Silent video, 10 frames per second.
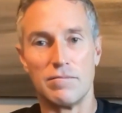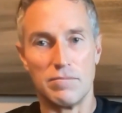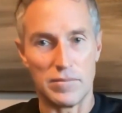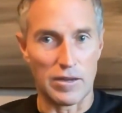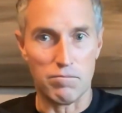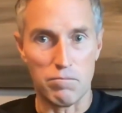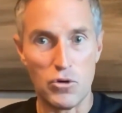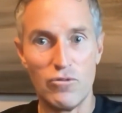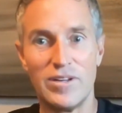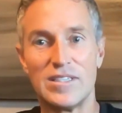and
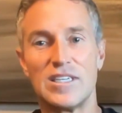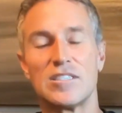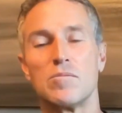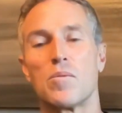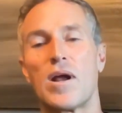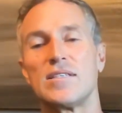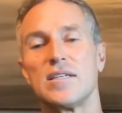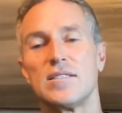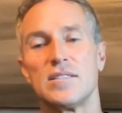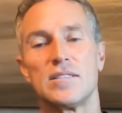move into systems and
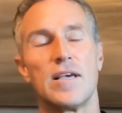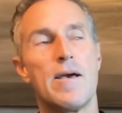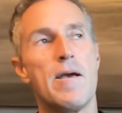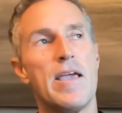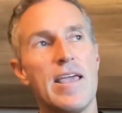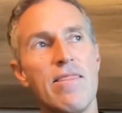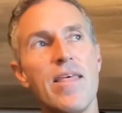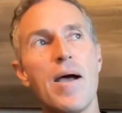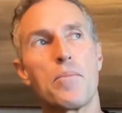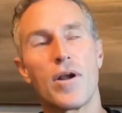processes. In
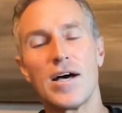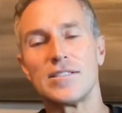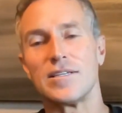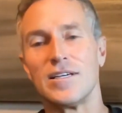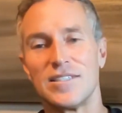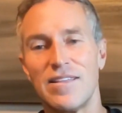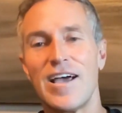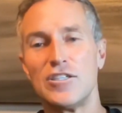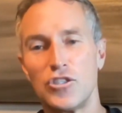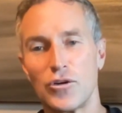that process, in
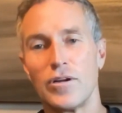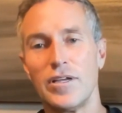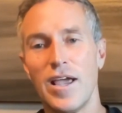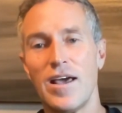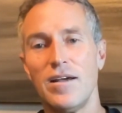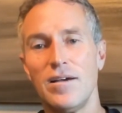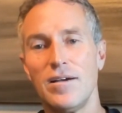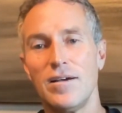that journey, Hannah,